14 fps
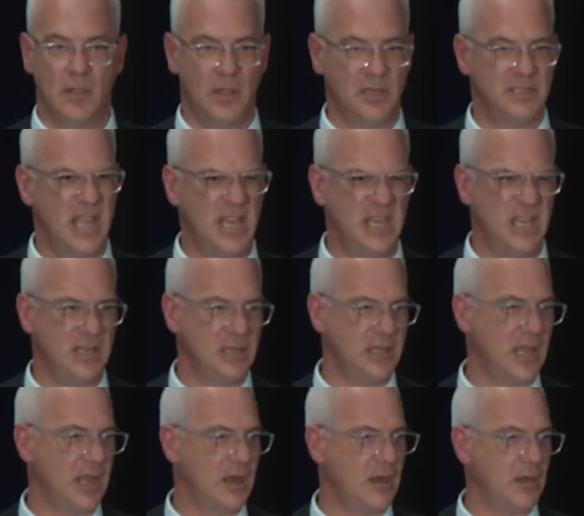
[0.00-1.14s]
attendant
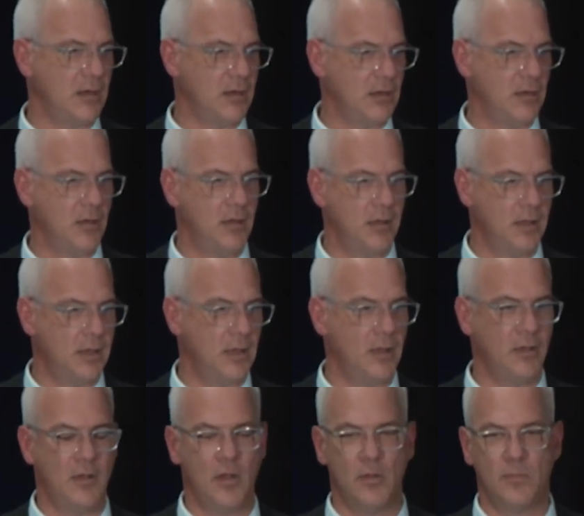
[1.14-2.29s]
care,
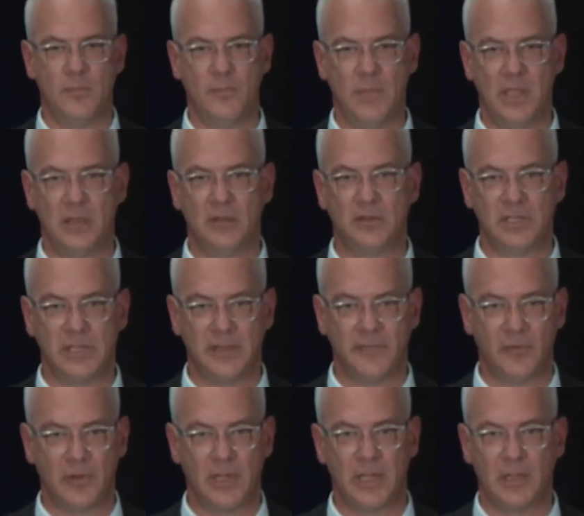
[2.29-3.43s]
home meal
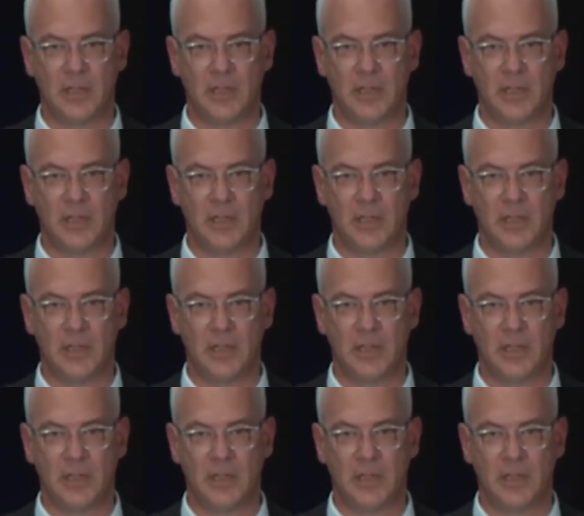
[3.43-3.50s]
delivery.